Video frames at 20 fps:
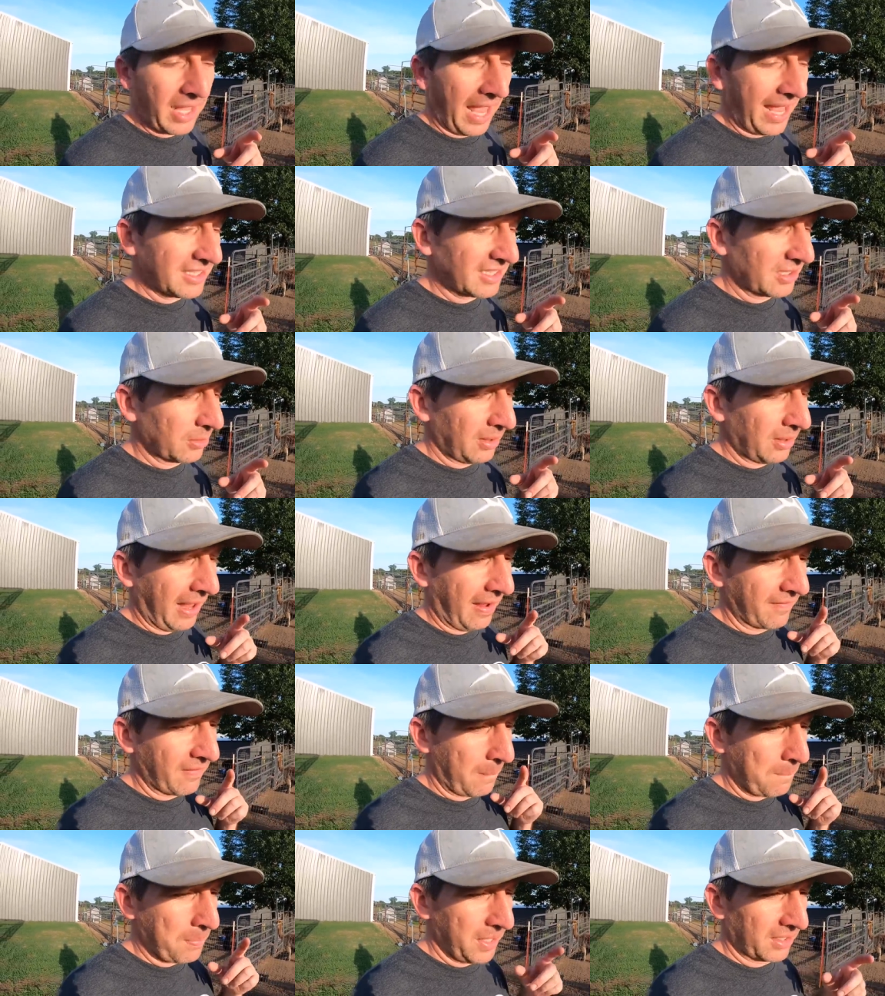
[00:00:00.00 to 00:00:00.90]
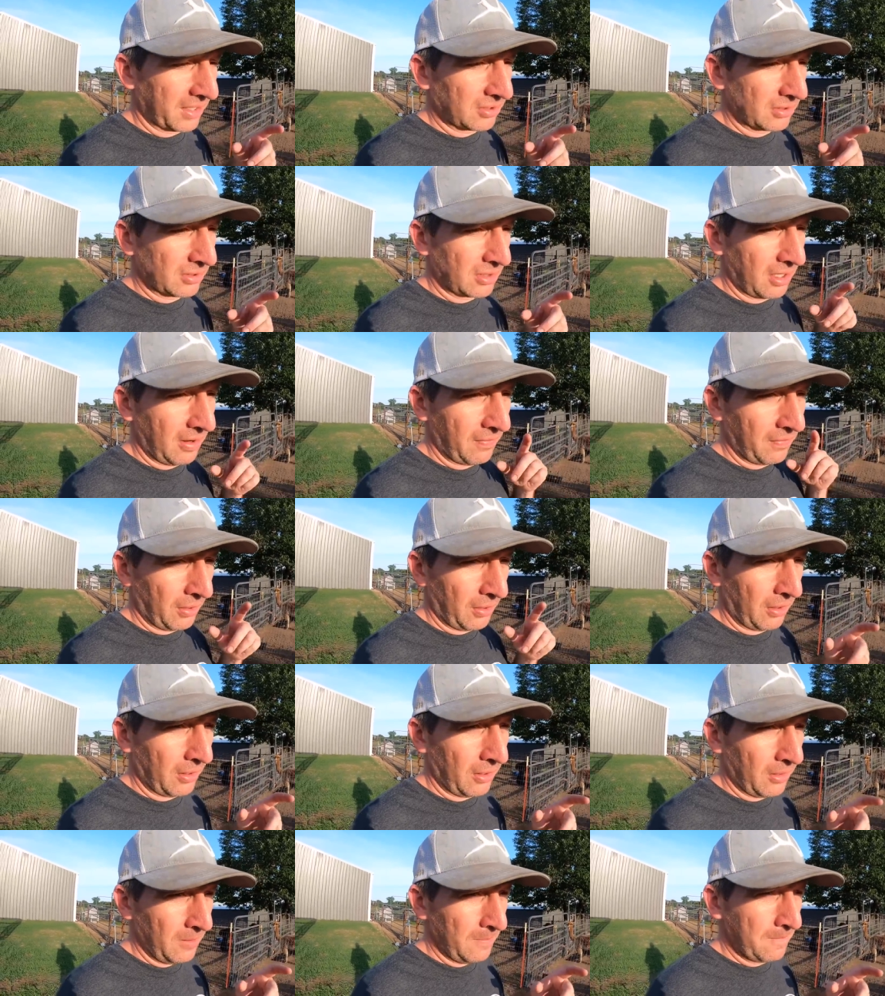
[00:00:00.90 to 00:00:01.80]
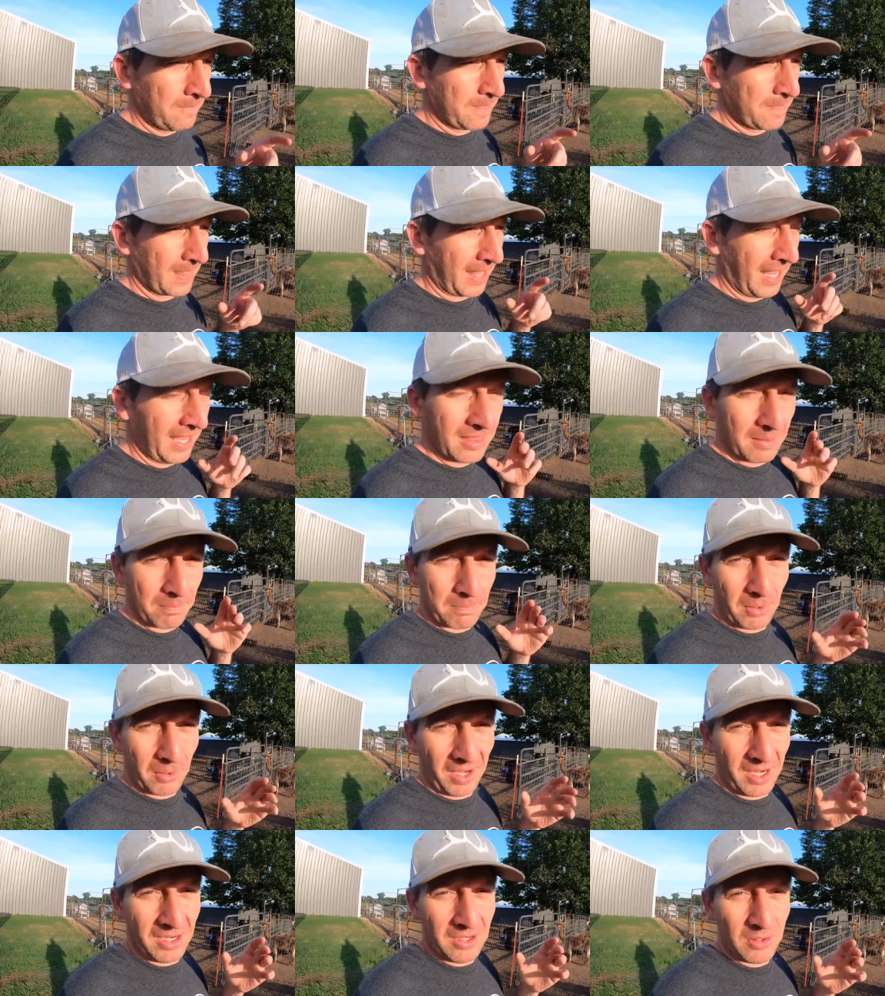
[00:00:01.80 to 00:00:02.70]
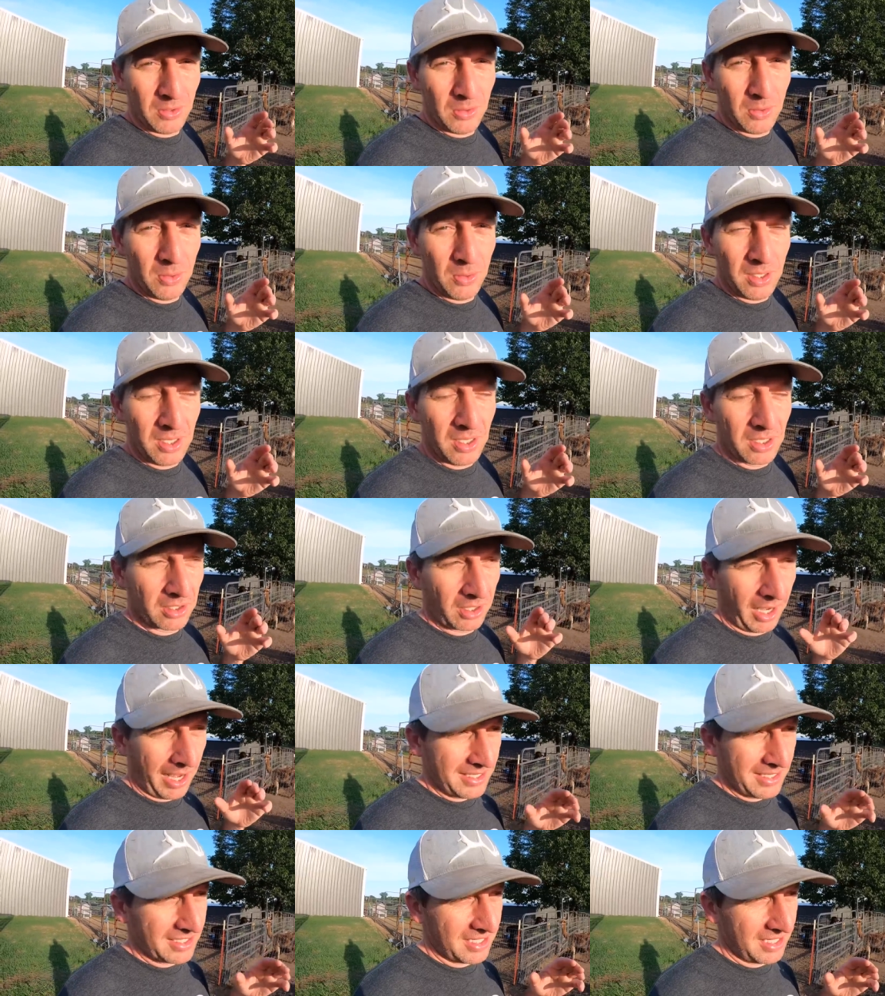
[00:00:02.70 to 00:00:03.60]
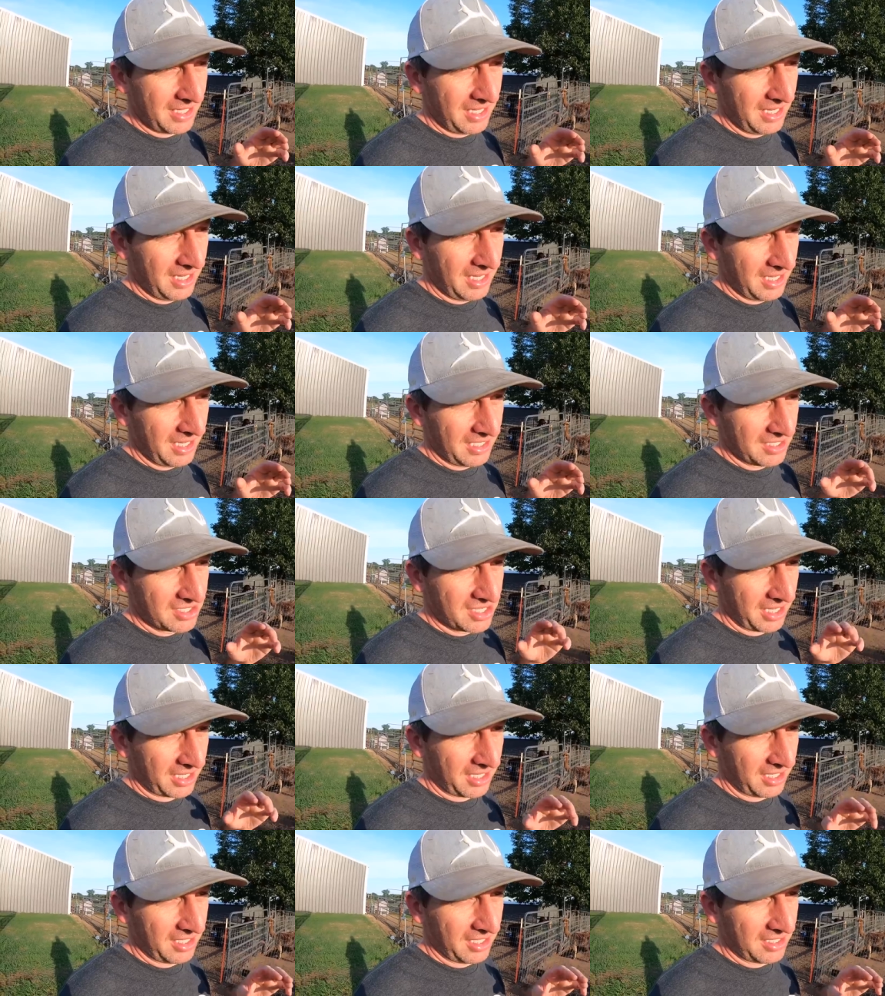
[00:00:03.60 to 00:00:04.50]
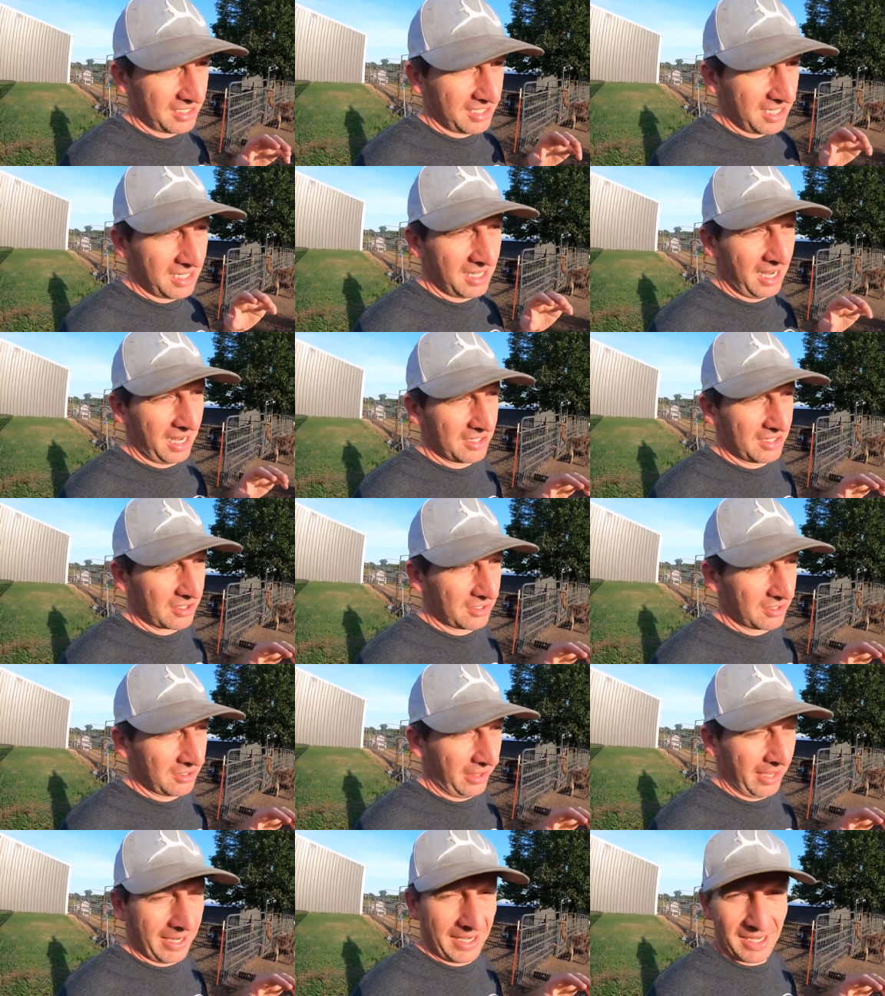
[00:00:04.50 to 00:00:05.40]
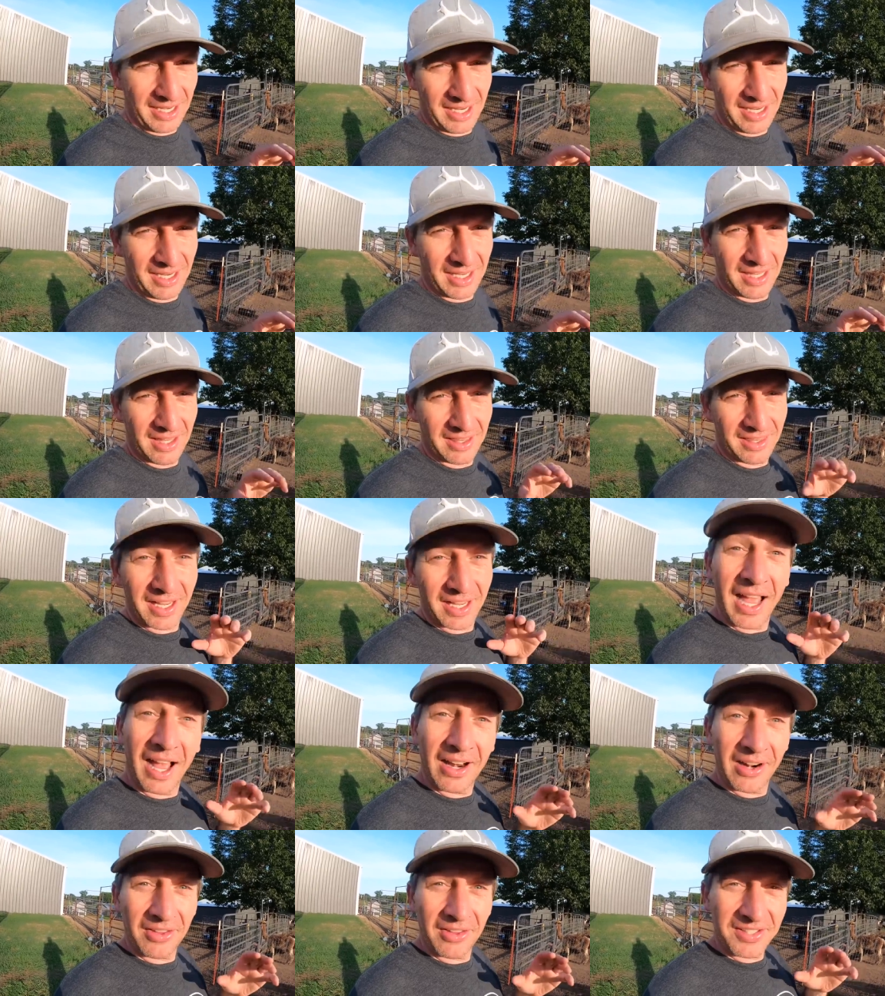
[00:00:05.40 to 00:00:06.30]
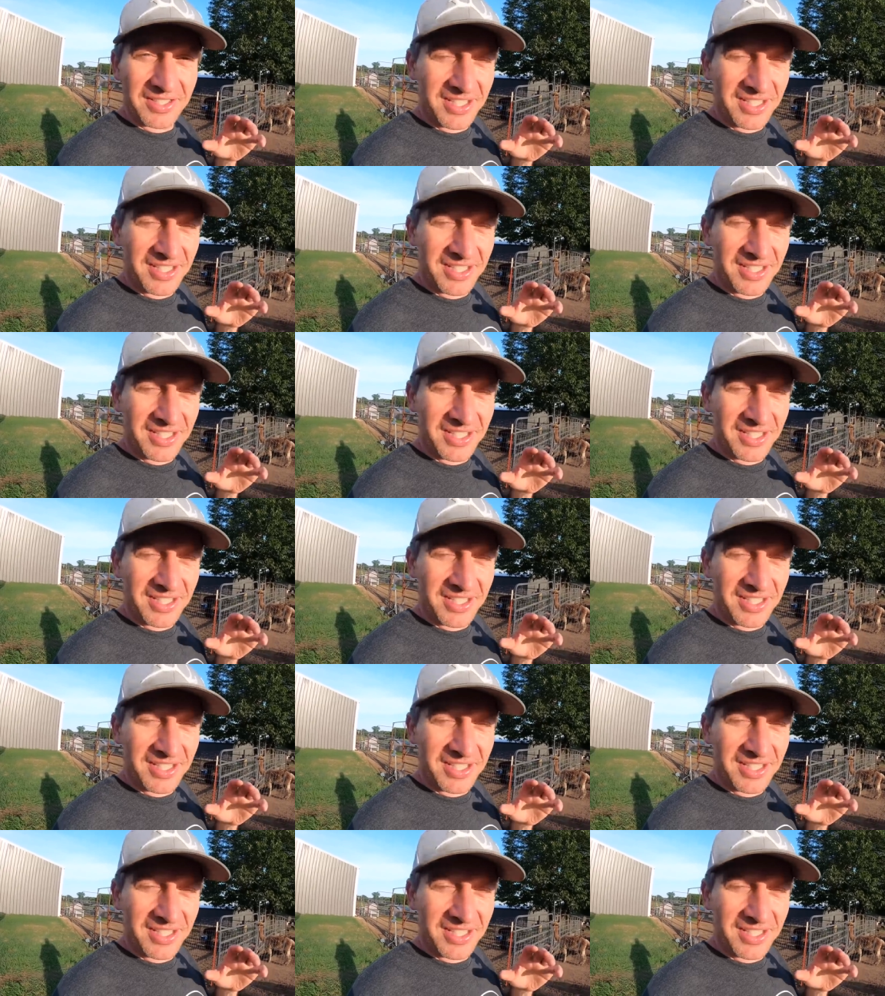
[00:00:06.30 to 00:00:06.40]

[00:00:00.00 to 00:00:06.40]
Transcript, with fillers: Cassie will have a picture of her and the brand new crazy chicken teenager lady that got all the